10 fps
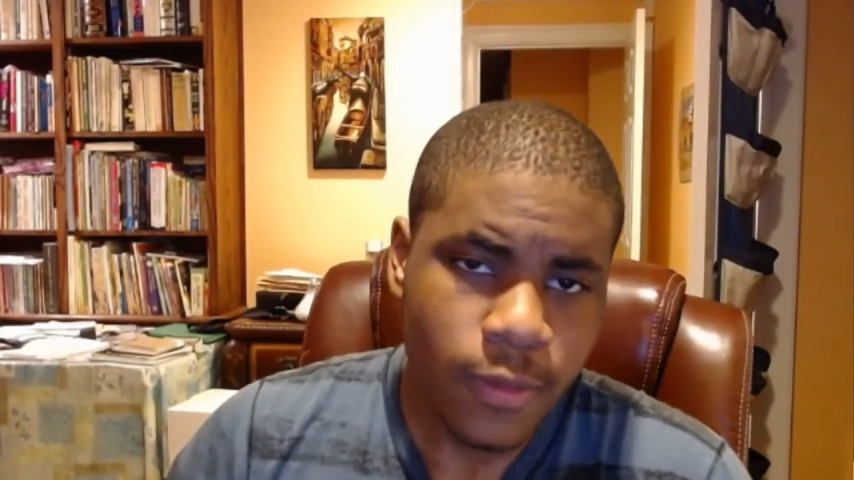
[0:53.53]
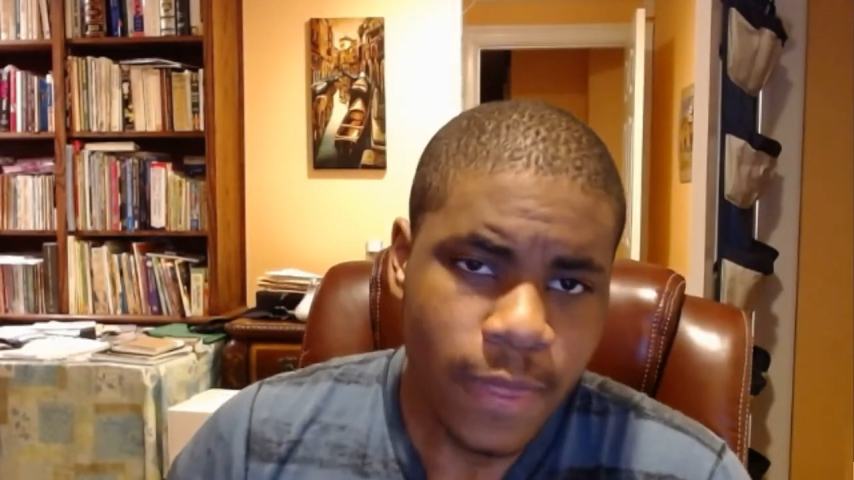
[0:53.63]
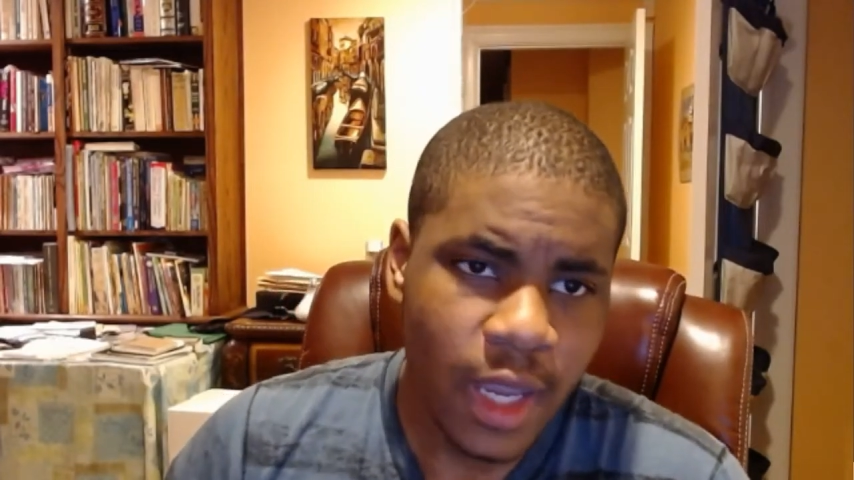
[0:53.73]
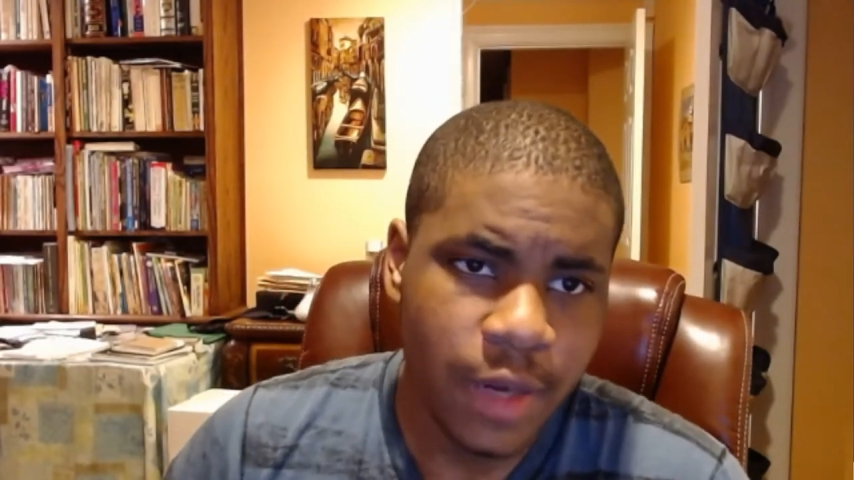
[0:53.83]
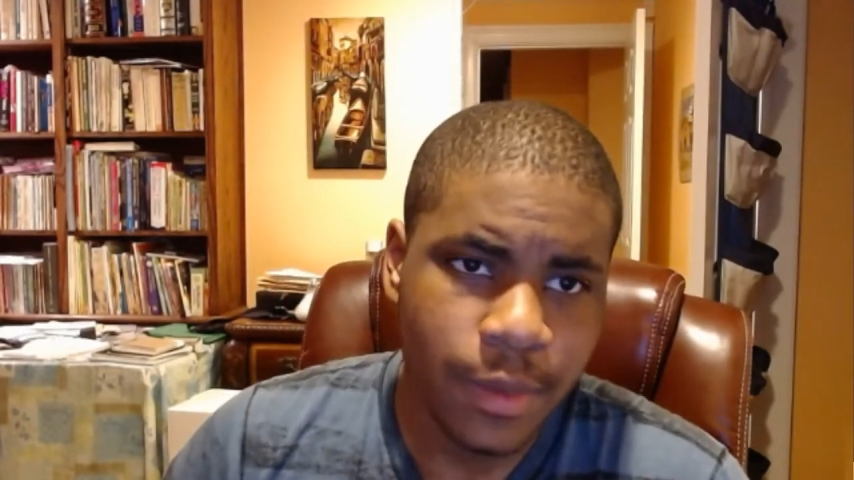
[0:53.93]

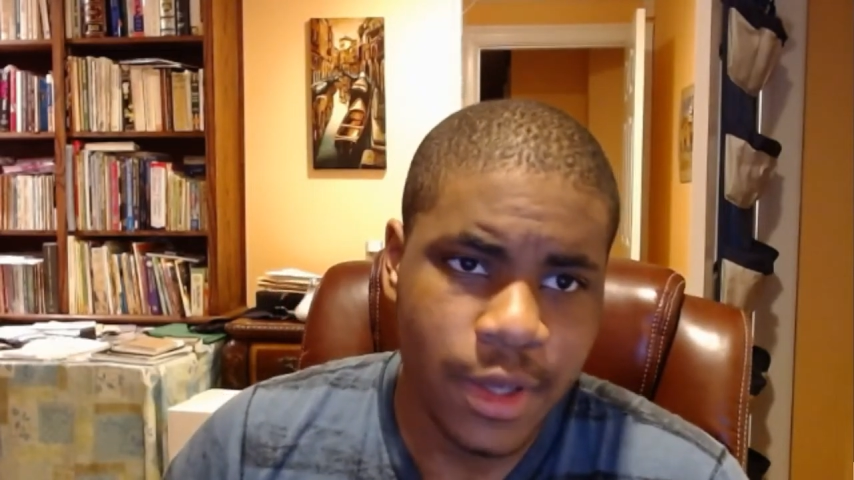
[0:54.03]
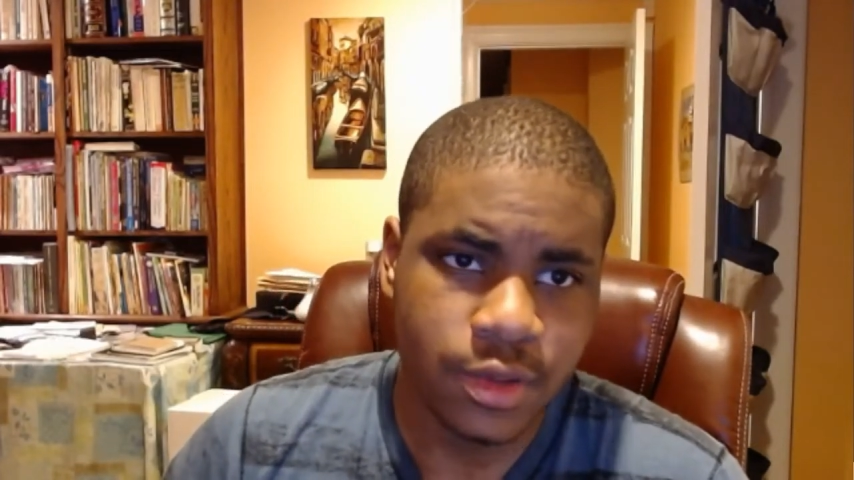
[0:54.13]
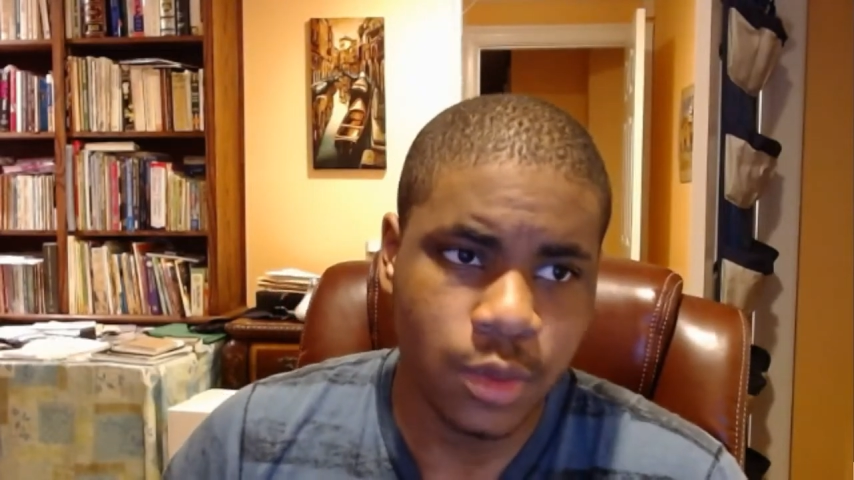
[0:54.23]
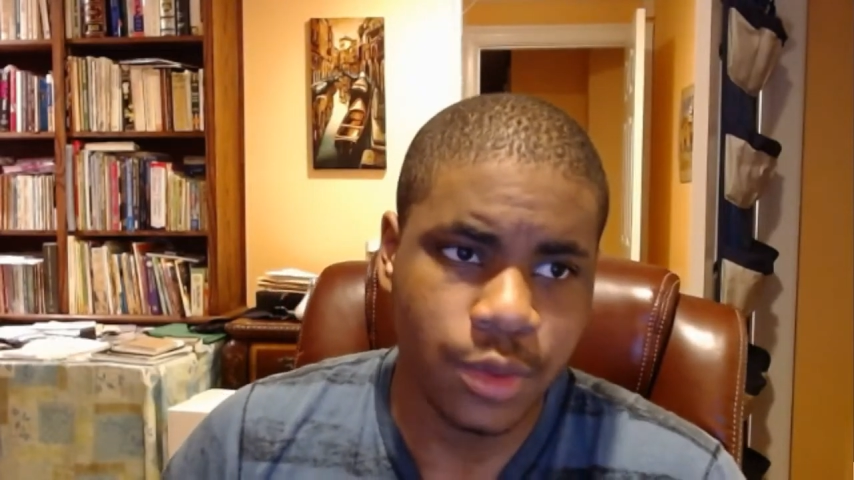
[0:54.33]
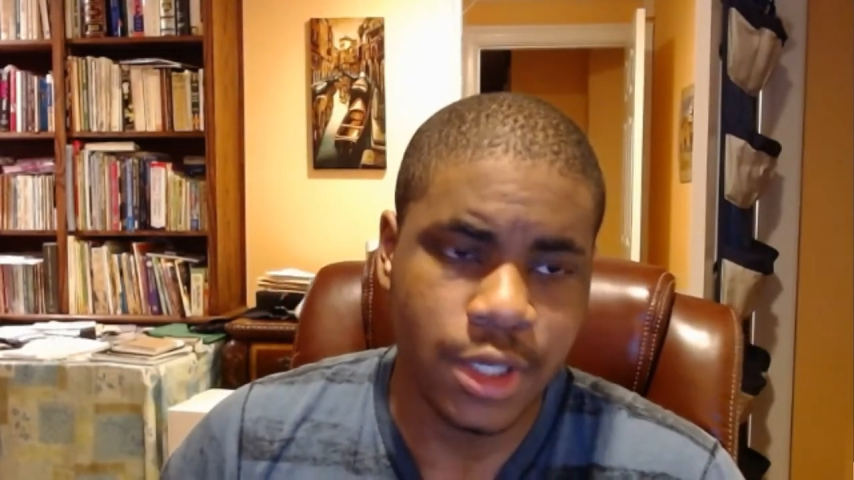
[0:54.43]
And
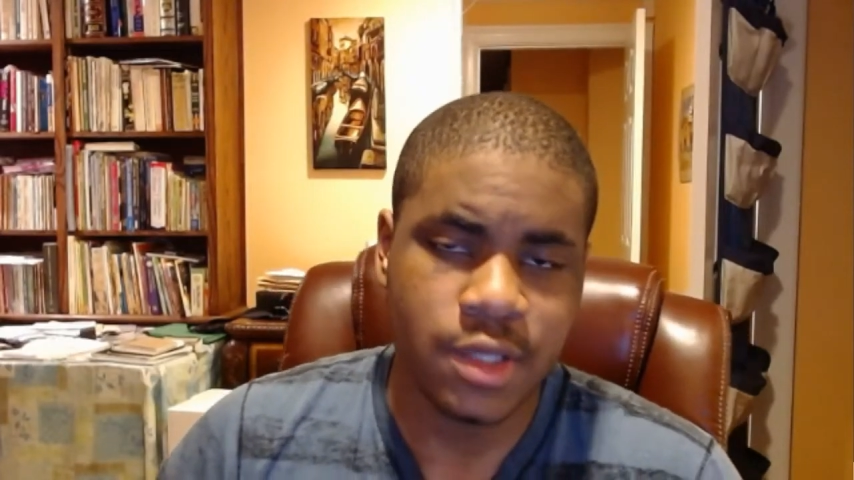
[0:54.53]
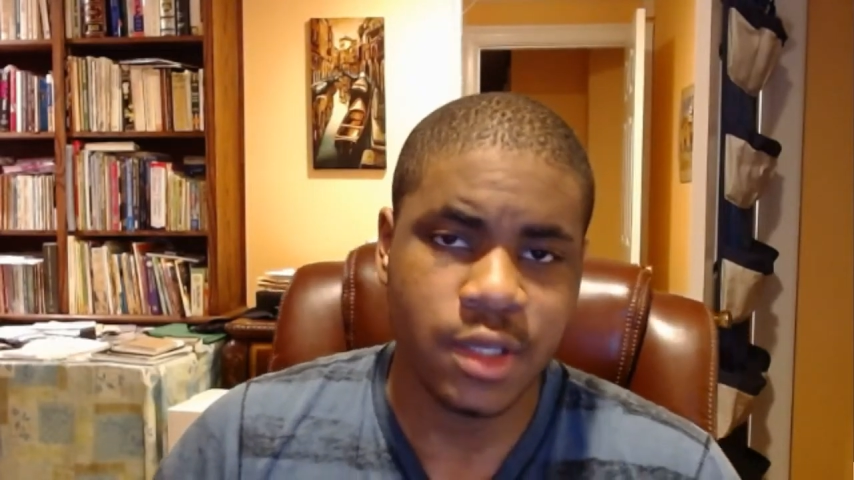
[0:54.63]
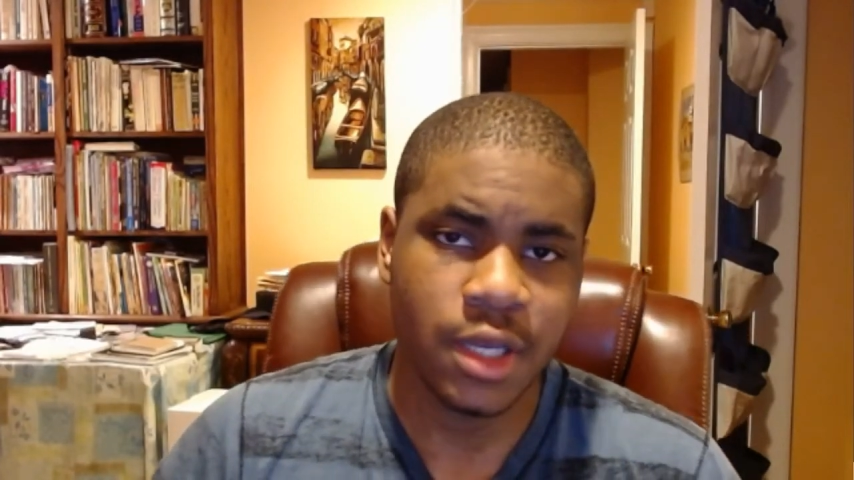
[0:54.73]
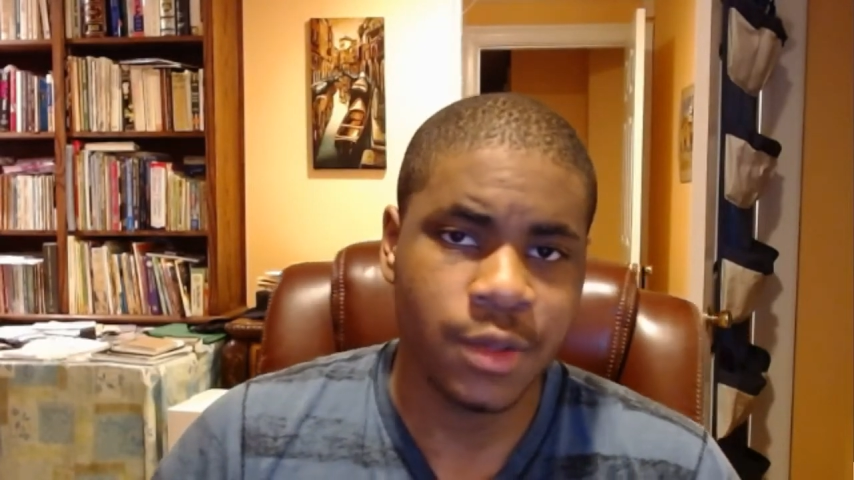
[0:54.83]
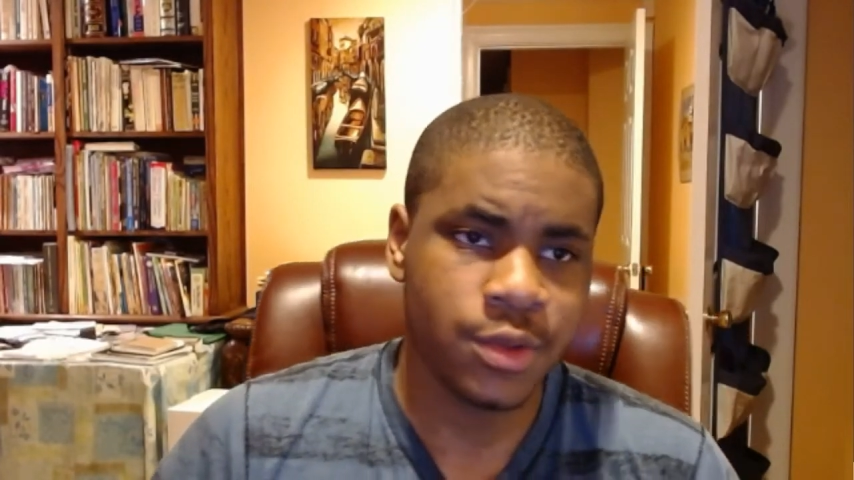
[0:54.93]
basically what he
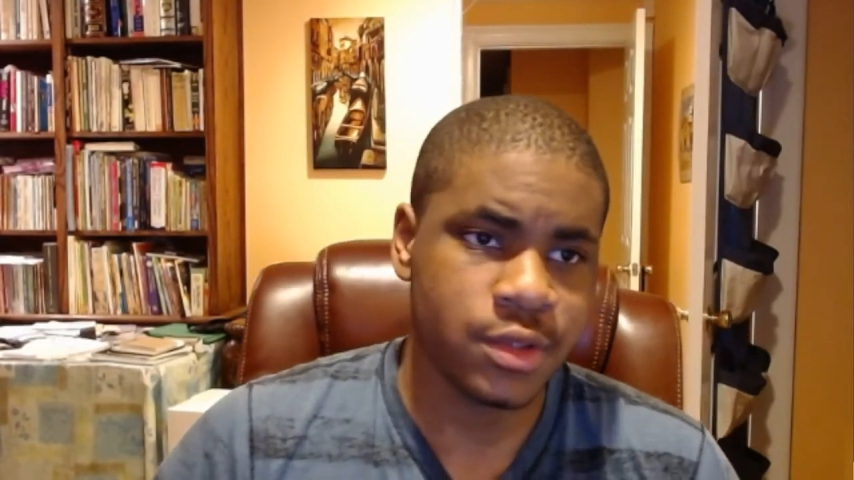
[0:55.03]
said was,